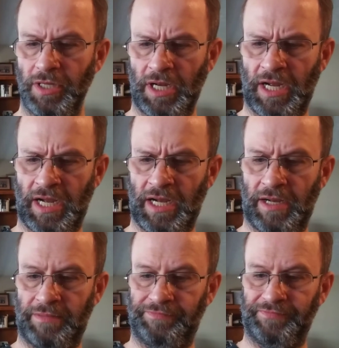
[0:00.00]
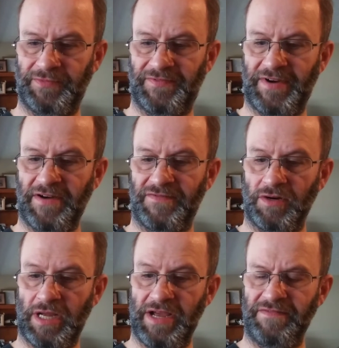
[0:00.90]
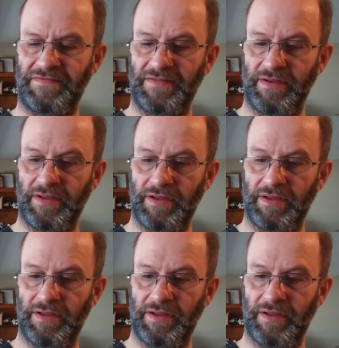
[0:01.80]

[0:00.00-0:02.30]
um, fair for life,